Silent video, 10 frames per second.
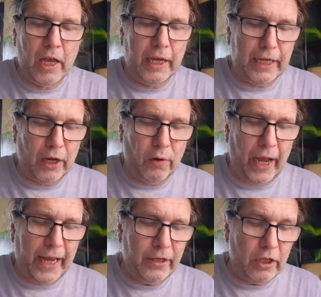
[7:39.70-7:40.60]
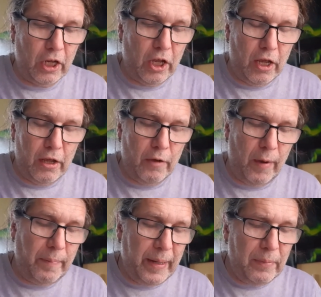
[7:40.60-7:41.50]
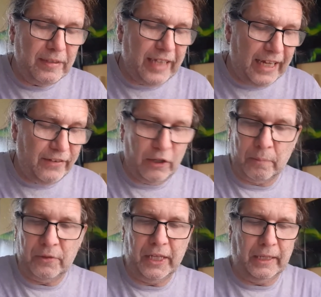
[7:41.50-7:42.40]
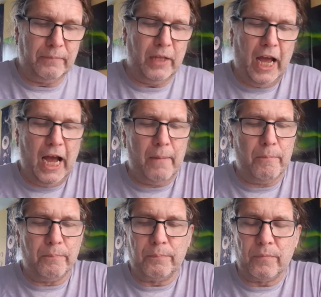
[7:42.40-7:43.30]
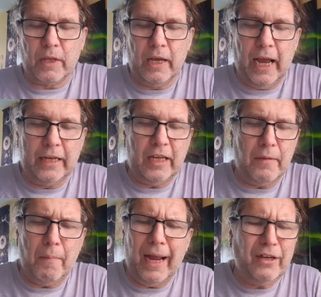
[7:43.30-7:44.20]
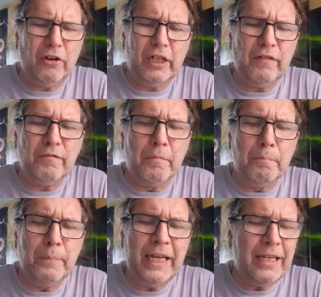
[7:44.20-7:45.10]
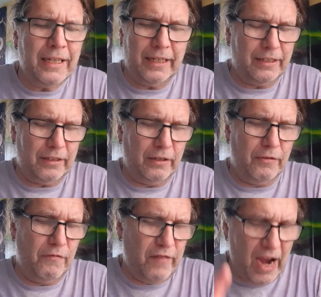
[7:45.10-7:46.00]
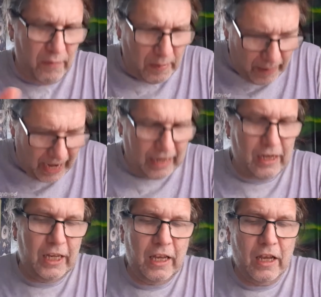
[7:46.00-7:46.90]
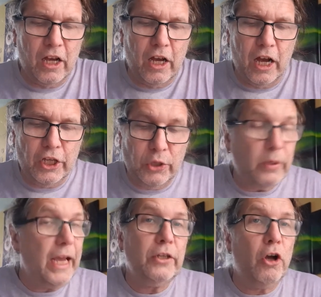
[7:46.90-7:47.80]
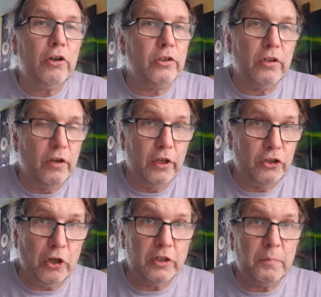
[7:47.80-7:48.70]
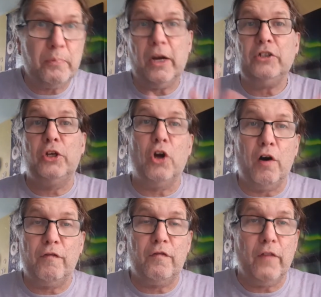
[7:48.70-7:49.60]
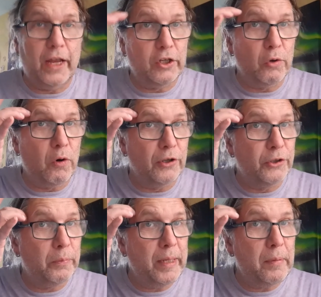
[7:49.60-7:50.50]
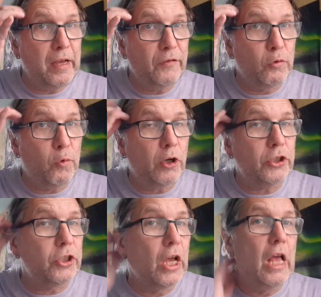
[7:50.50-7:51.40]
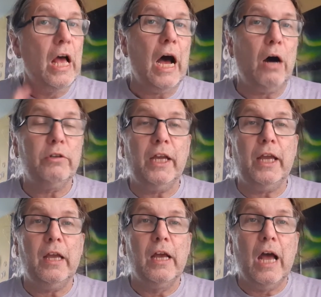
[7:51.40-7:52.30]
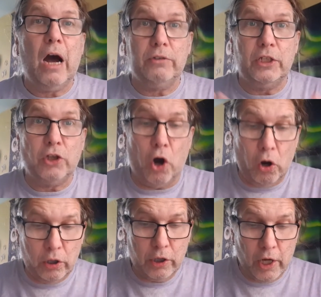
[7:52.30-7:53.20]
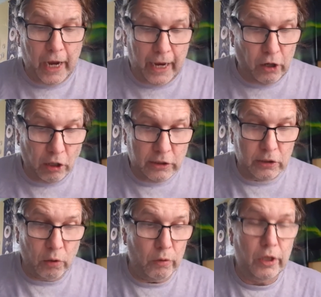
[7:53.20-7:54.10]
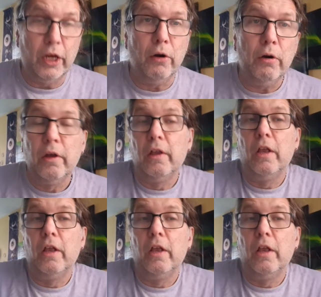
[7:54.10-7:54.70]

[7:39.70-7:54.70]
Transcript: you know, and when people say something um, and they might not even mean it very badly, you cannot just brush it off and go on. So people have to watch how they how they talk and also, you know,